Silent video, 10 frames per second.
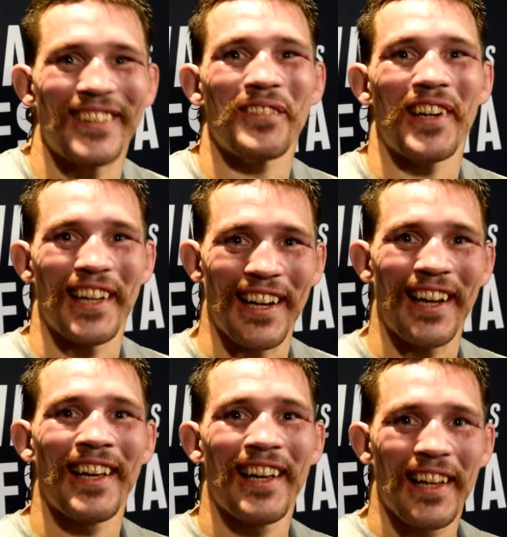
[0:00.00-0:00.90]
but
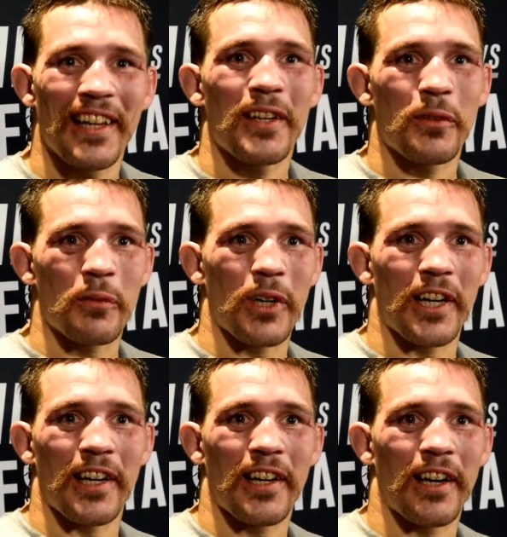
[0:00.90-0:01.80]

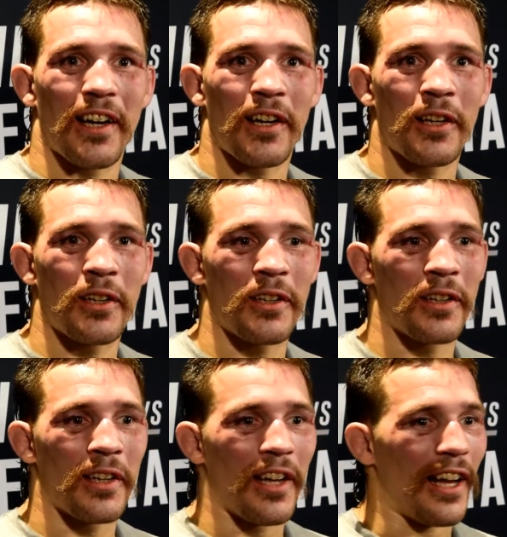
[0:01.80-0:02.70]
I
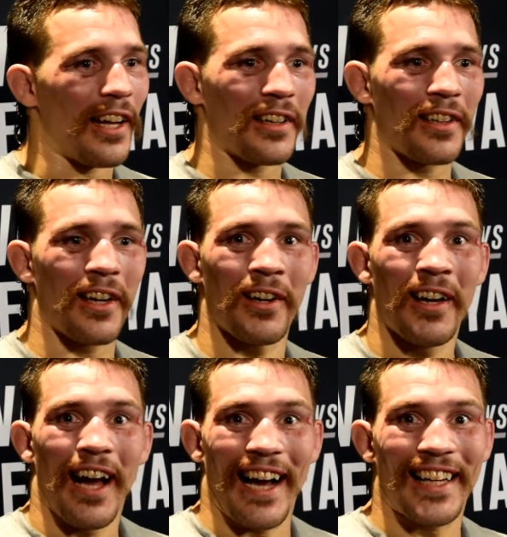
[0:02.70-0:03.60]
don't know.
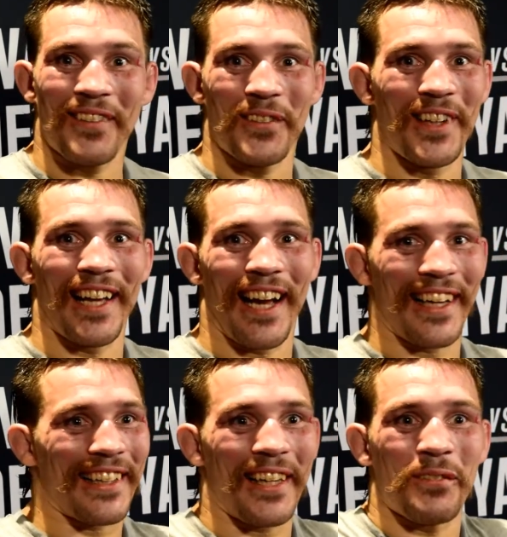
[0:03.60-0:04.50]
I keep
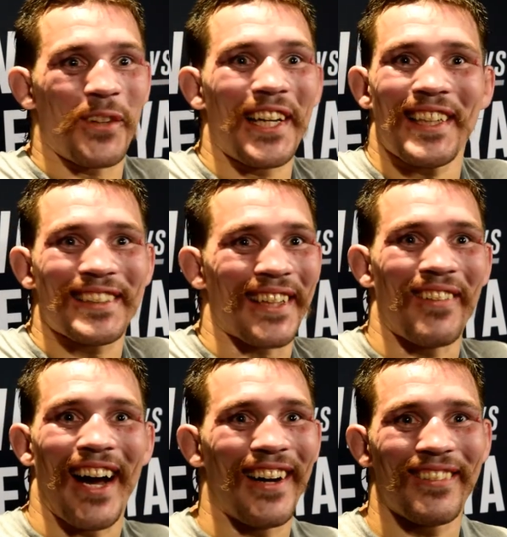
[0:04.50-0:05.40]
winning
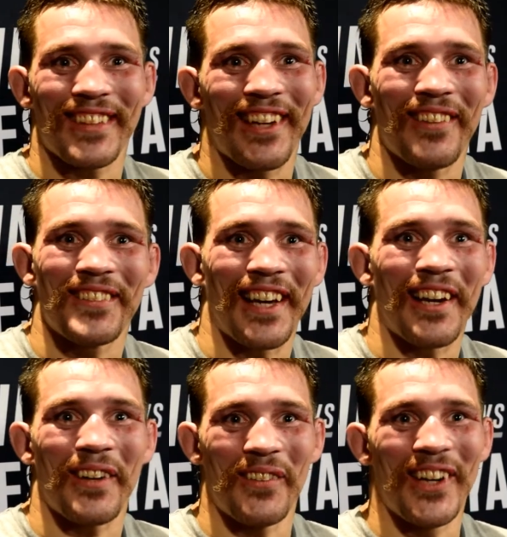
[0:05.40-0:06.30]
somehow, even though I'm
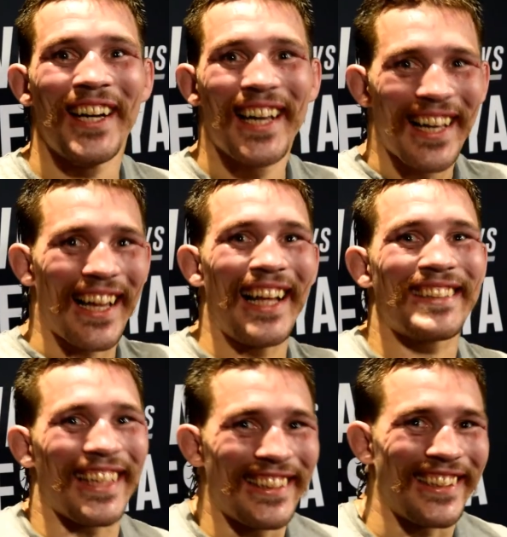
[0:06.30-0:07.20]
terrible. That's
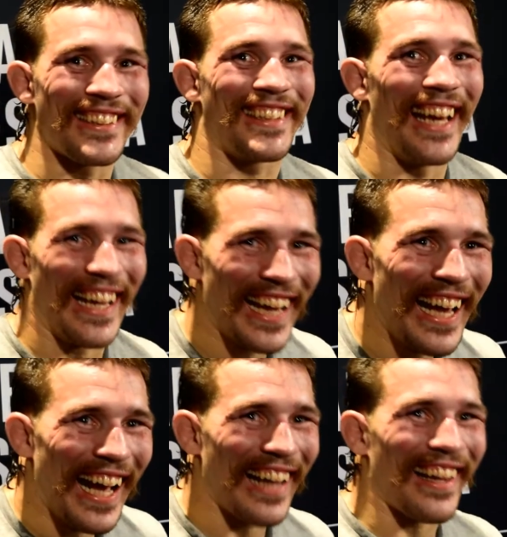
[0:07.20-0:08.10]
interesting.
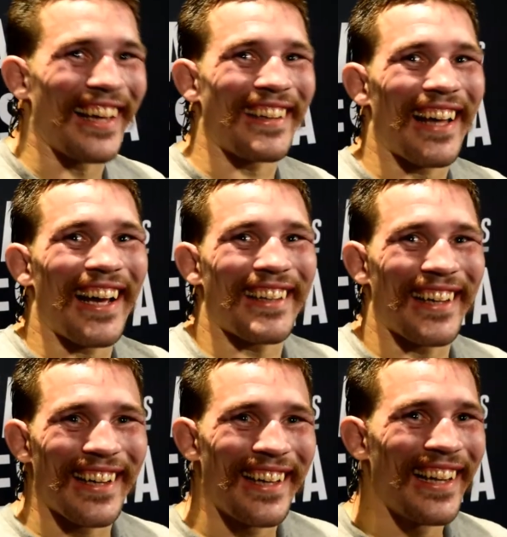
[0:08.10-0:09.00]
I like that
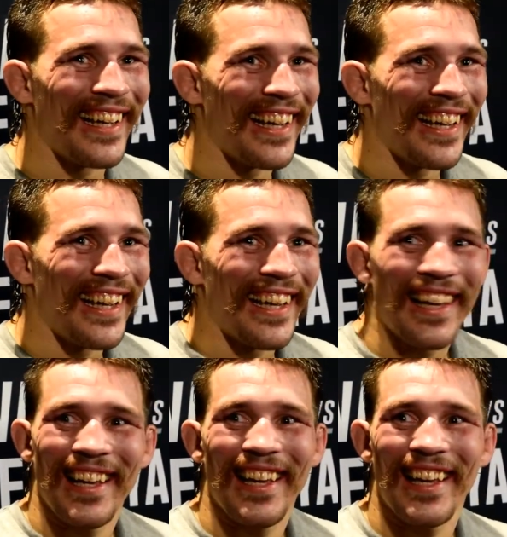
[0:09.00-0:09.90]
though. It seemed like you had a
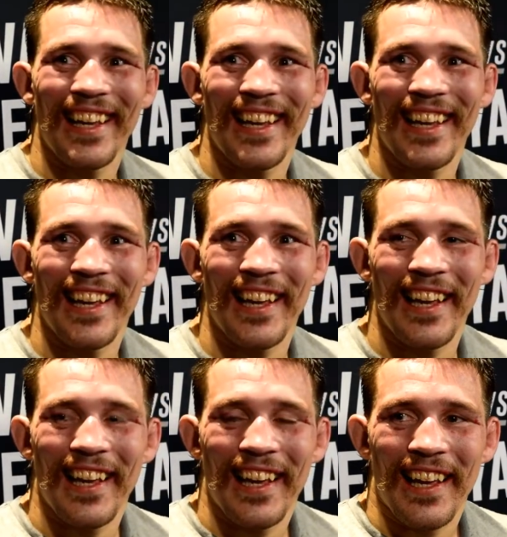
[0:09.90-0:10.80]
lot of fun in this season of
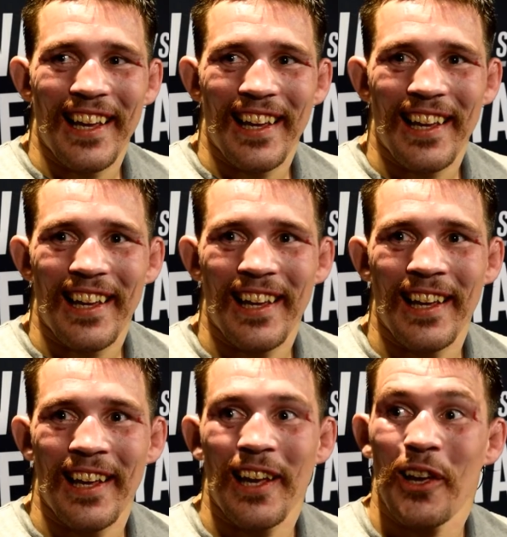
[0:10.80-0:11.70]
The Ultimate Fighter.
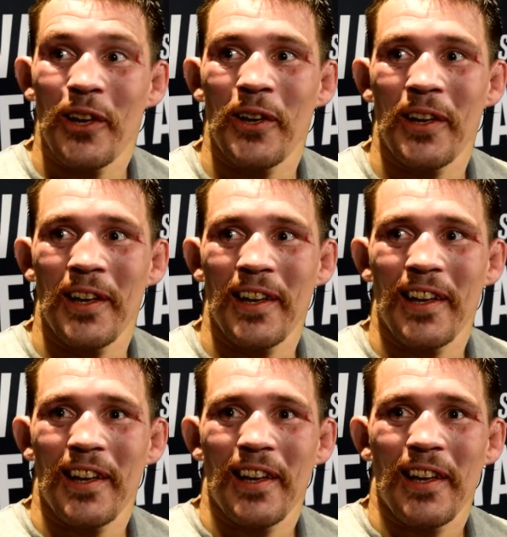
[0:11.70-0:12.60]
What was your favorite
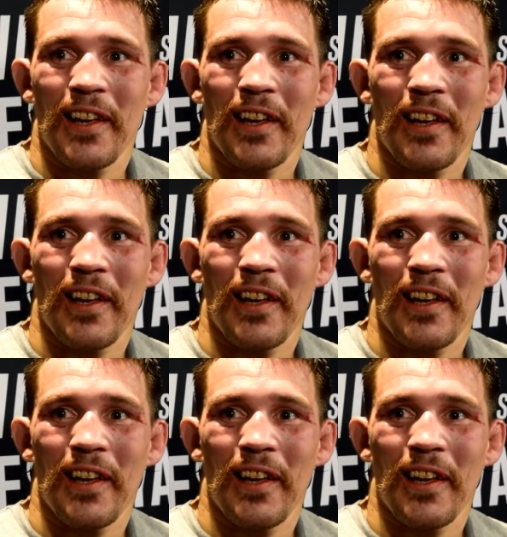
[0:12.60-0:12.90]
moment from the